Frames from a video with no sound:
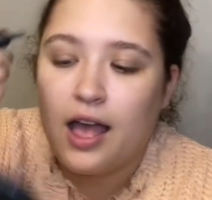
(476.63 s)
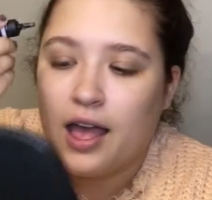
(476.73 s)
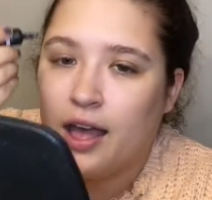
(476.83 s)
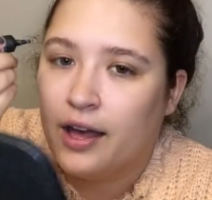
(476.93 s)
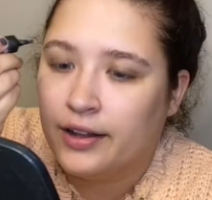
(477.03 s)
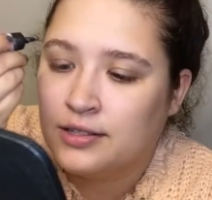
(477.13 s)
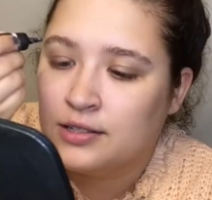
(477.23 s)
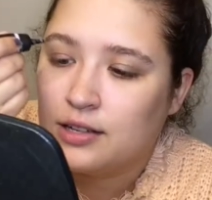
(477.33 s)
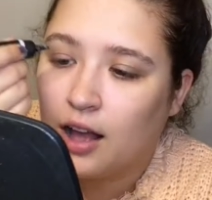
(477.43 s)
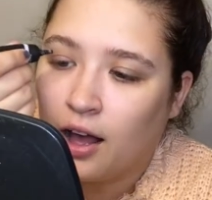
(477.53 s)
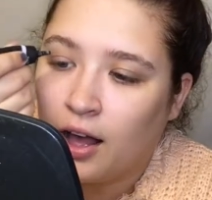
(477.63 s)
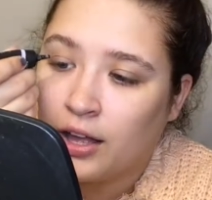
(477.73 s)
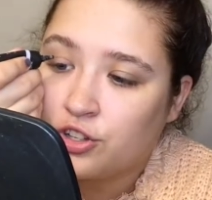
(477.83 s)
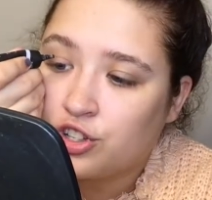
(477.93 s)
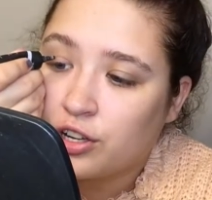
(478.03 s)
And
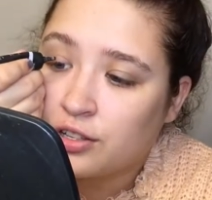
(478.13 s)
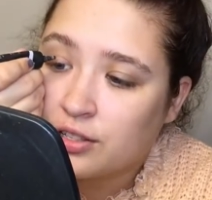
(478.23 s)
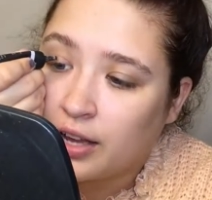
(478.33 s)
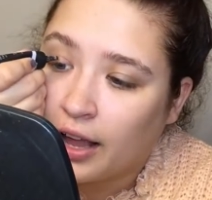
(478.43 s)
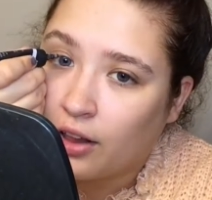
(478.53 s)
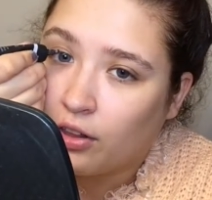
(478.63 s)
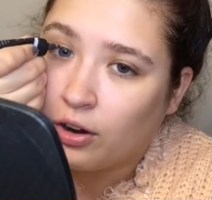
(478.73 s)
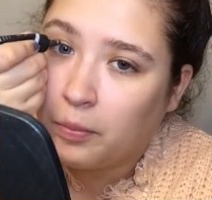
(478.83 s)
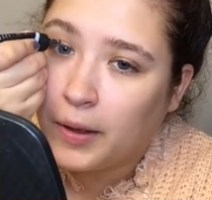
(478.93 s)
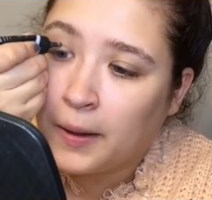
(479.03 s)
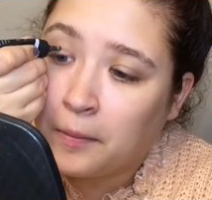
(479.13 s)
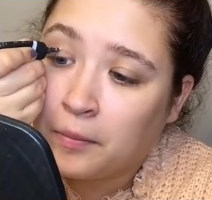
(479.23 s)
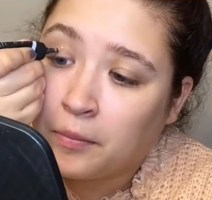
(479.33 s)
I just take a little bit